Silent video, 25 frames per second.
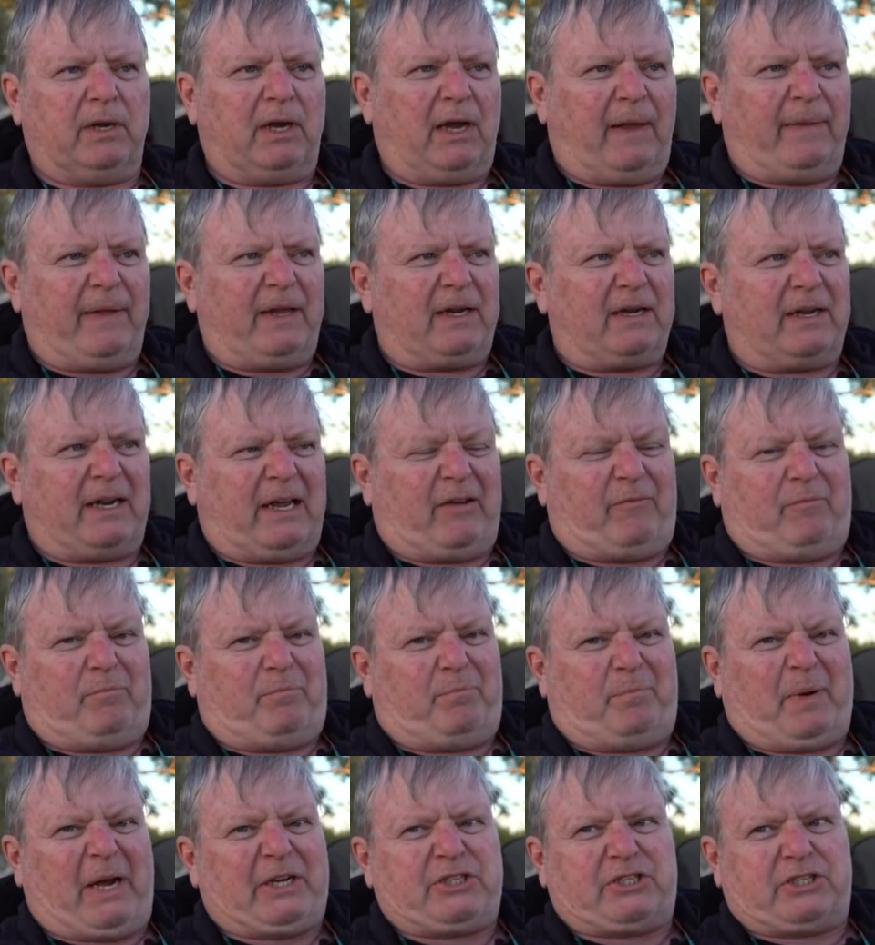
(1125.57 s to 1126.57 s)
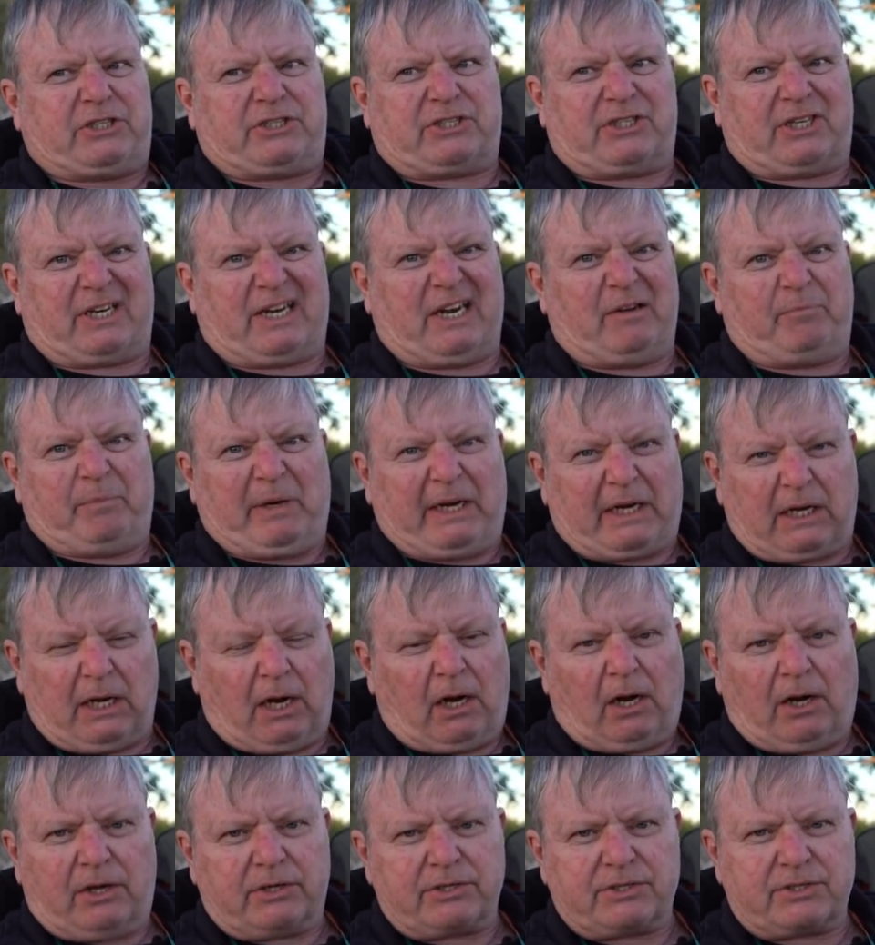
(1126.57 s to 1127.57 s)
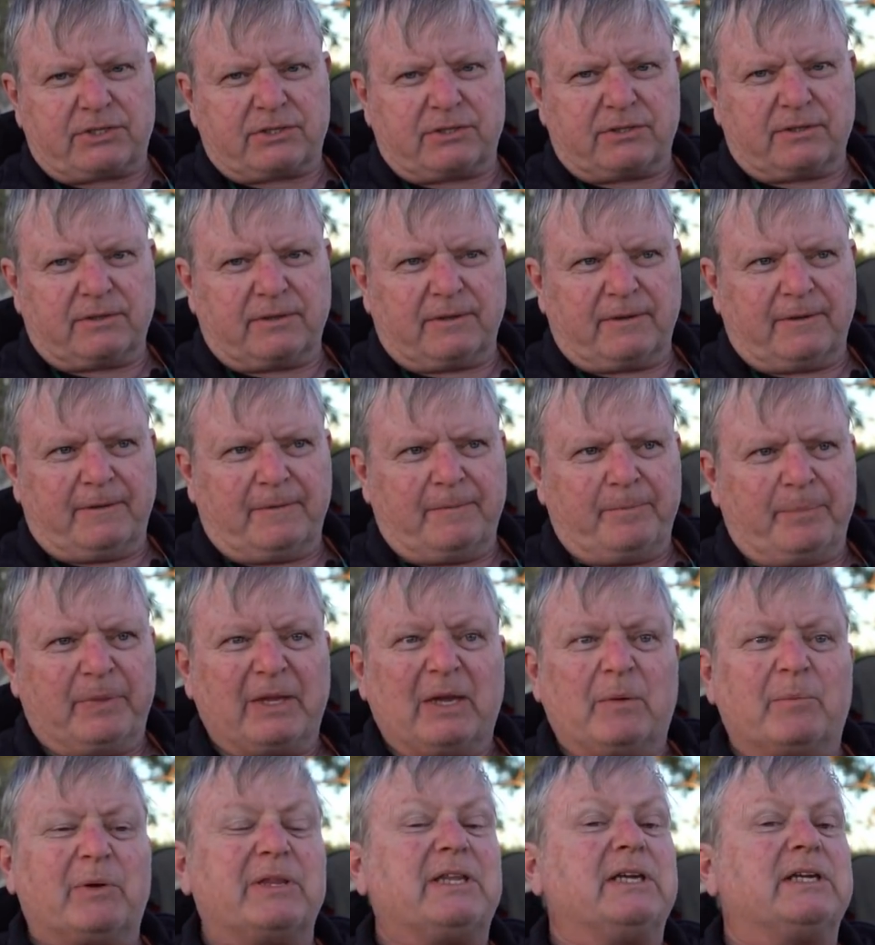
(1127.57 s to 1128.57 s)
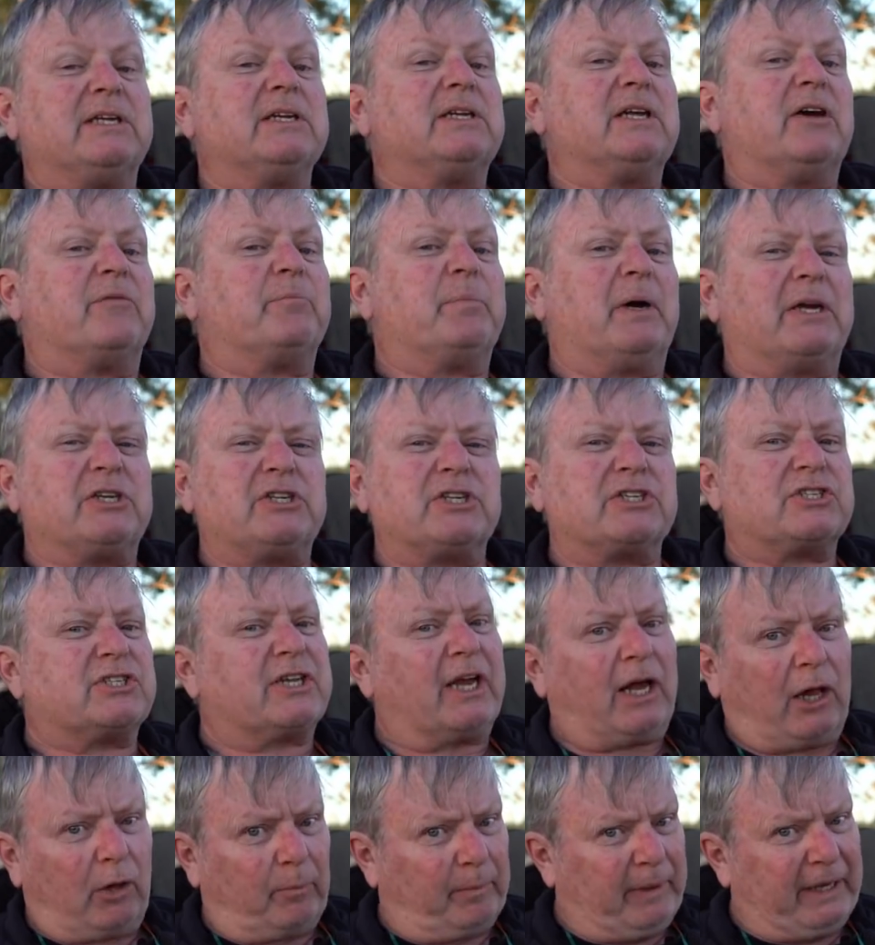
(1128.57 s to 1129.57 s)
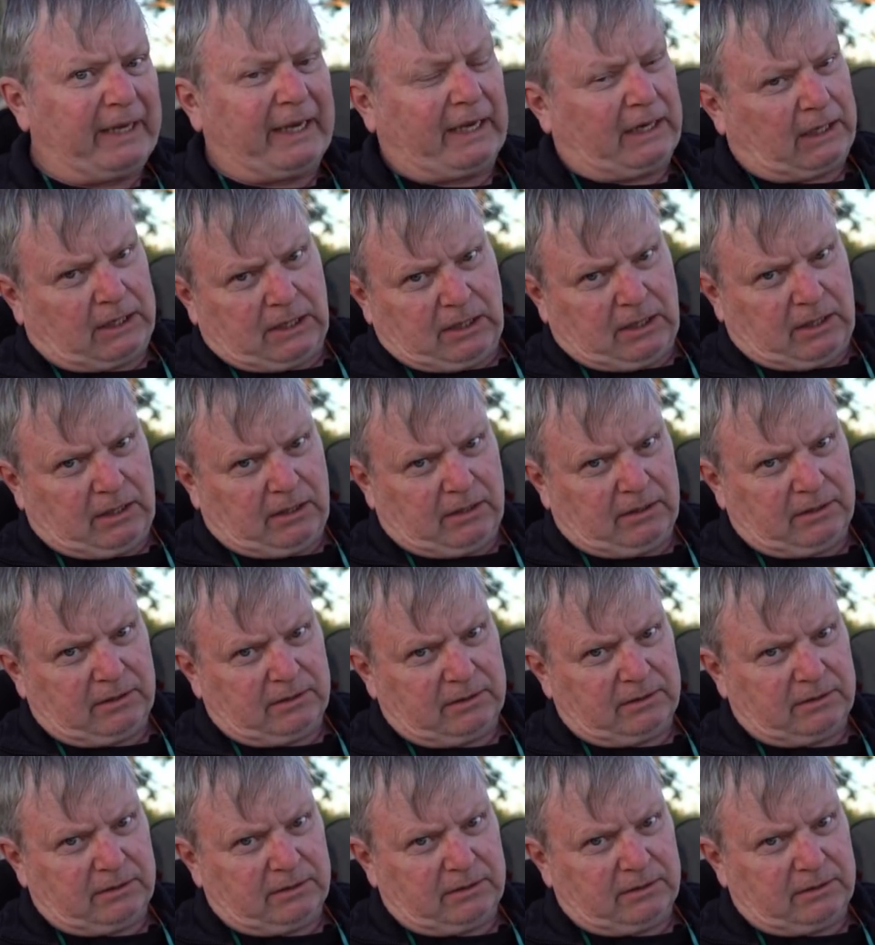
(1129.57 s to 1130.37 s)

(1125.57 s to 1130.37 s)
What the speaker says: And they didn't have budgets to give me cars, but they did have budgets to help me get a car.